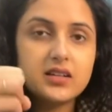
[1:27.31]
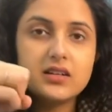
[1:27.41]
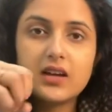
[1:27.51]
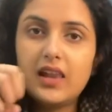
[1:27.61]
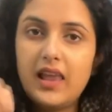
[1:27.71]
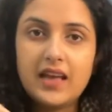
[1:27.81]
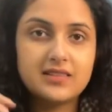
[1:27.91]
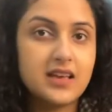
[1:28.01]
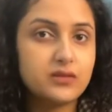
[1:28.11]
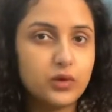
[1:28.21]
collects
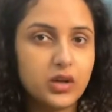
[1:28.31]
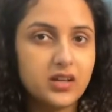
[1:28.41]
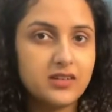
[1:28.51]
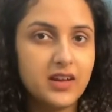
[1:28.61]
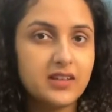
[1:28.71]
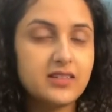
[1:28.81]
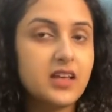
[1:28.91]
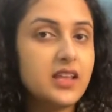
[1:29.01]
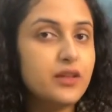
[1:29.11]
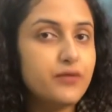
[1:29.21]
as vortex rings
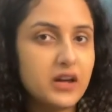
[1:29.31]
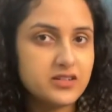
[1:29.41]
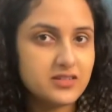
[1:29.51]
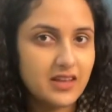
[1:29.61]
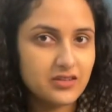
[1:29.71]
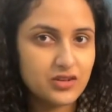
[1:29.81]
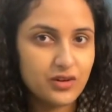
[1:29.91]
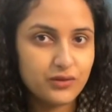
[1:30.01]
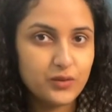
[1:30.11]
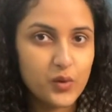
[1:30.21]
in the faster section of
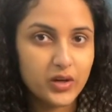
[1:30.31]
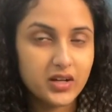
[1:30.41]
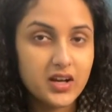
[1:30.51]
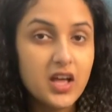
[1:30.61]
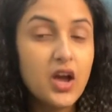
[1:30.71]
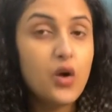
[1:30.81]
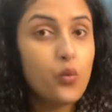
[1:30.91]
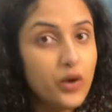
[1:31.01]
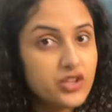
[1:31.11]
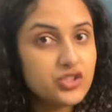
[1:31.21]
the water,
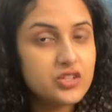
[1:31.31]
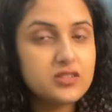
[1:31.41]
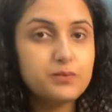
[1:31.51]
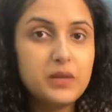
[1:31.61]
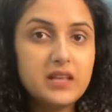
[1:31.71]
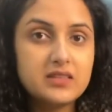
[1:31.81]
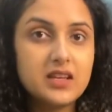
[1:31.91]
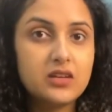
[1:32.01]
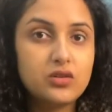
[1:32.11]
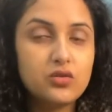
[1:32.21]
which splits
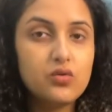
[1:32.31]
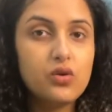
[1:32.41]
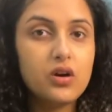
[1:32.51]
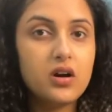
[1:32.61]
into